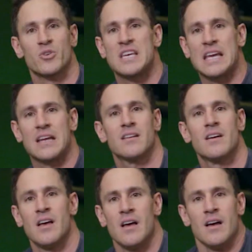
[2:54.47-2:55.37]
routine.
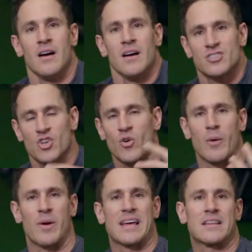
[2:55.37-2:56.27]
It's a
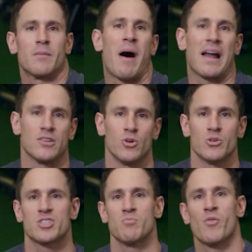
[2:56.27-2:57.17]
great way to get the body
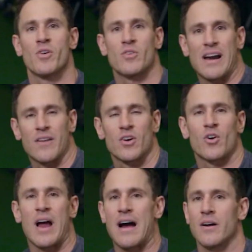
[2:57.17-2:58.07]
loose, moving around on the
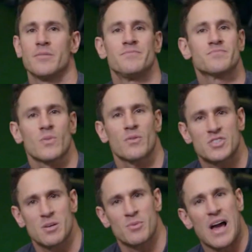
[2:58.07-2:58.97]
ground. For
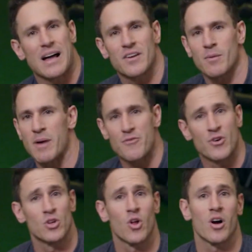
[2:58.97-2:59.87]
some of you out there, it might
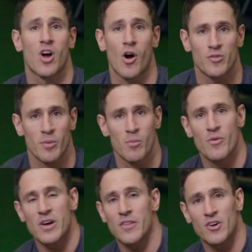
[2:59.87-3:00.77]
feel a little uncomfortable
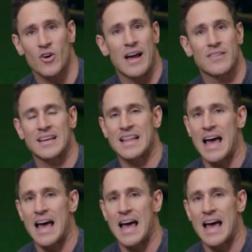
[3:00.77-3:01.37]
moving on the ground like